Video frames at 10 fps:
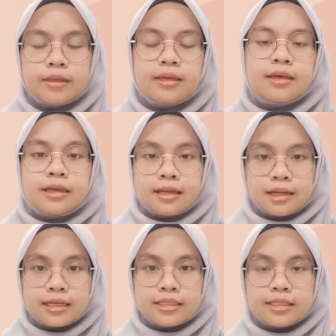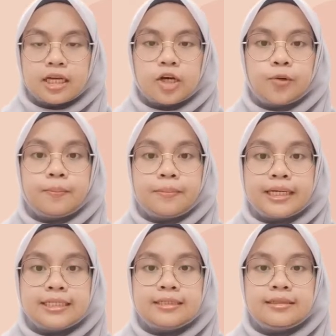Next, I will
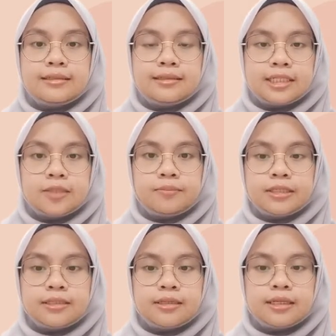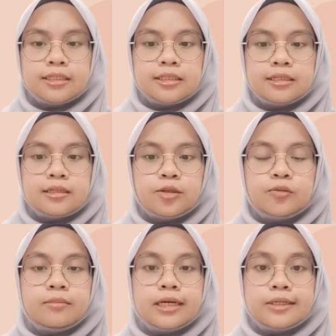pass this presentation to
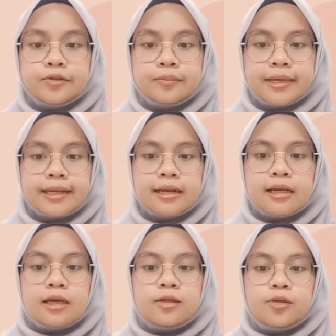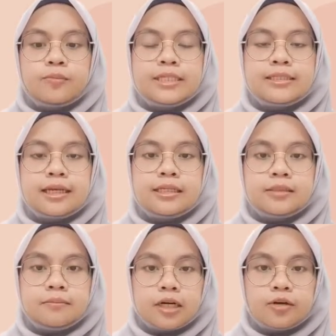my groupmate to present
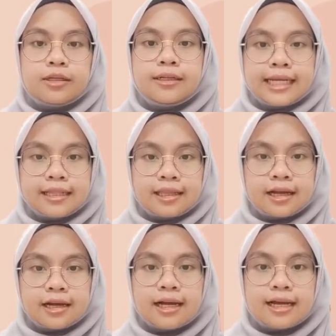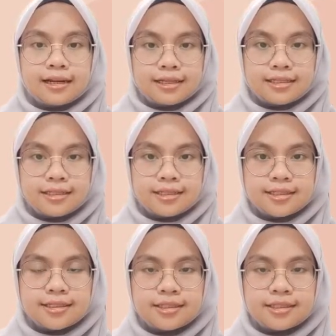about data analysis.